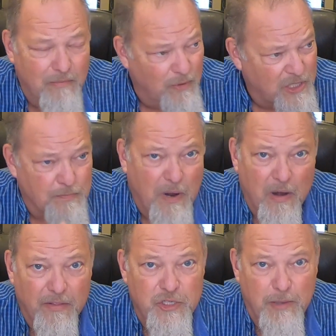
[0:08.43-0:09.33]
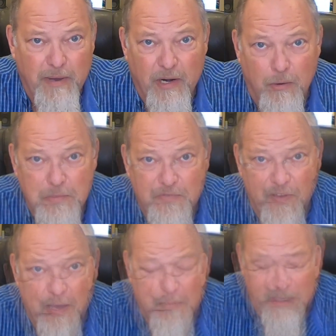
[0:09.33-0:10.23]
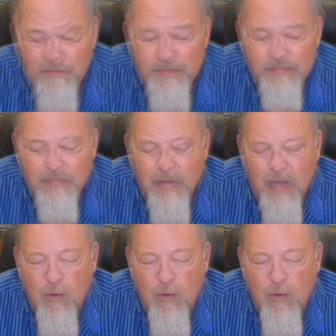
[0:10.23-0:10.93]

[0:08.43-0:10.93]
which is part of the Jim on Homes family of businesses.